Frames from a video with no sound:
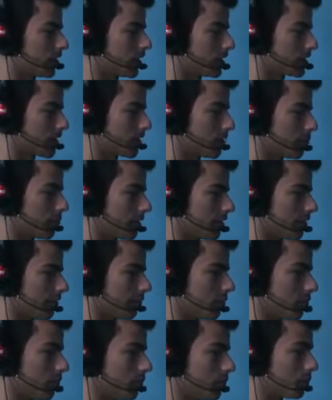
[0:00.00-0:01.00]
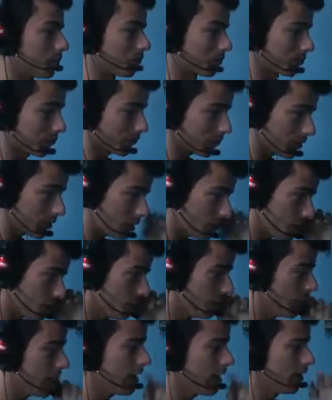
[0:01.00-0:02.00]
It's unbelievable.
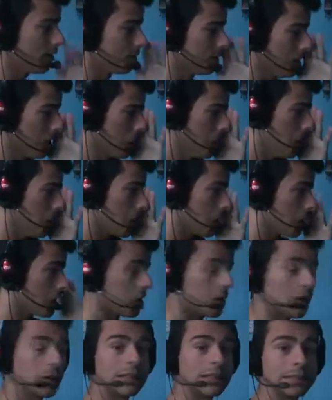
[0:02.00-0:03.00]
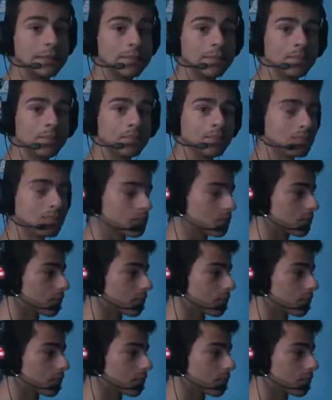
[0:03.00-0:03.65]
But, um,